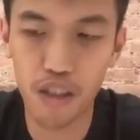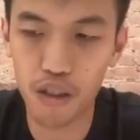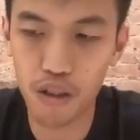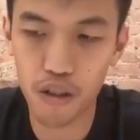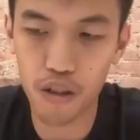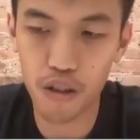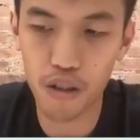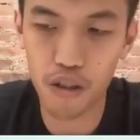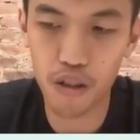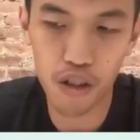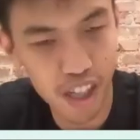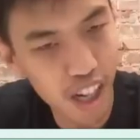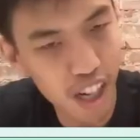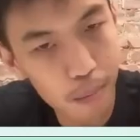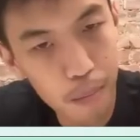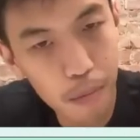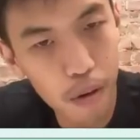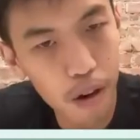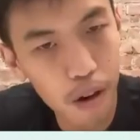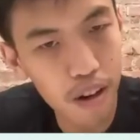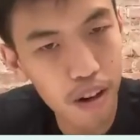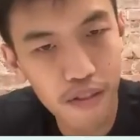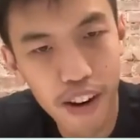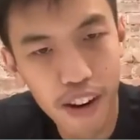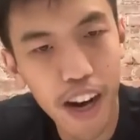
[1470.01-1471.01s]
and you could just like
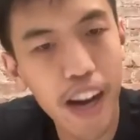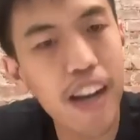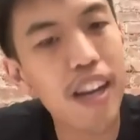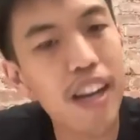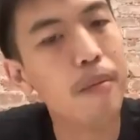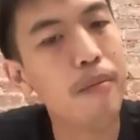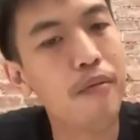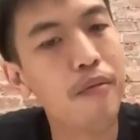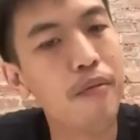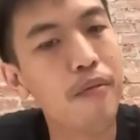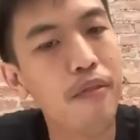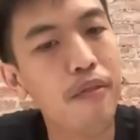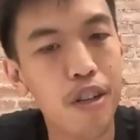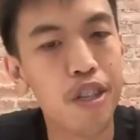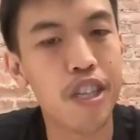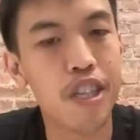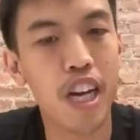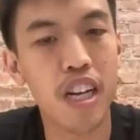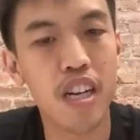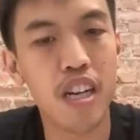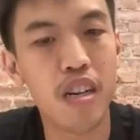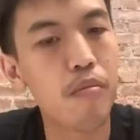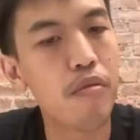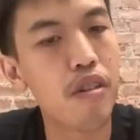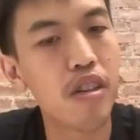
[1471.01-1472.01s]
modify them for the
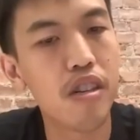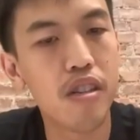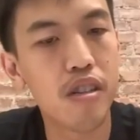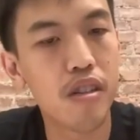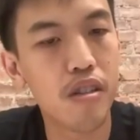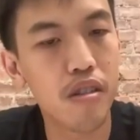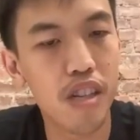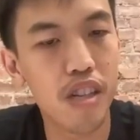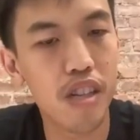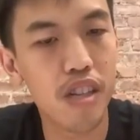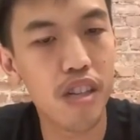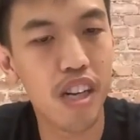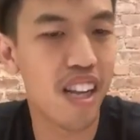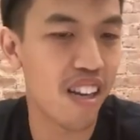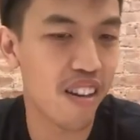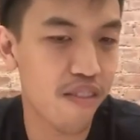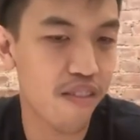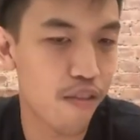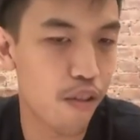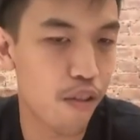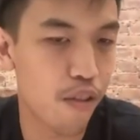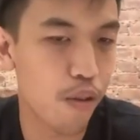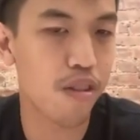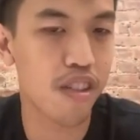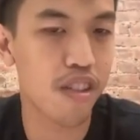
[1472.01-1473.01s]
standard bridge so that
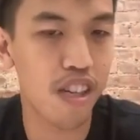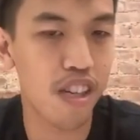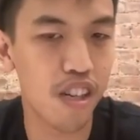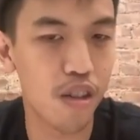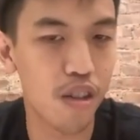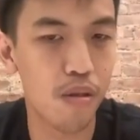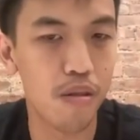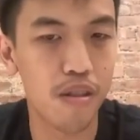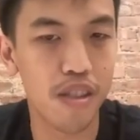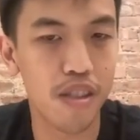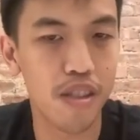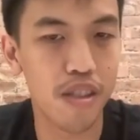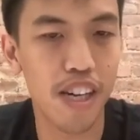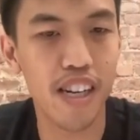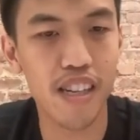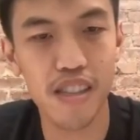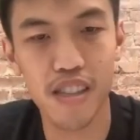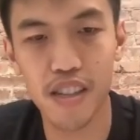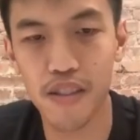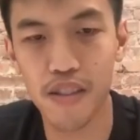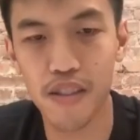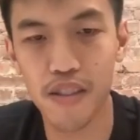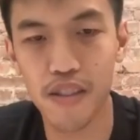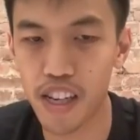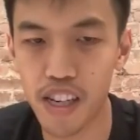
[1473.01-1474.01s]
like folks can use
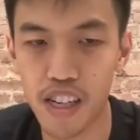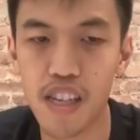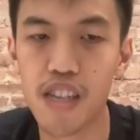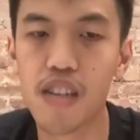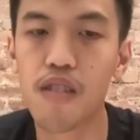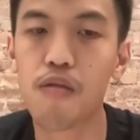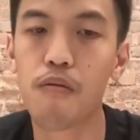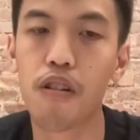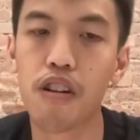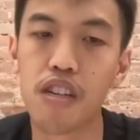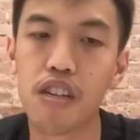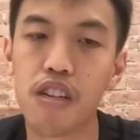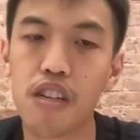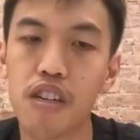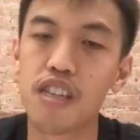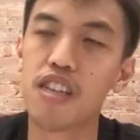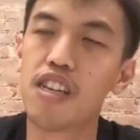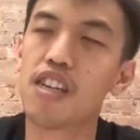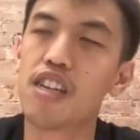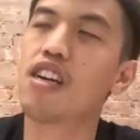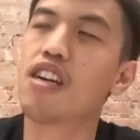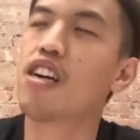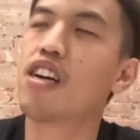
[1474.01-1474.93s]
that if they didn't want to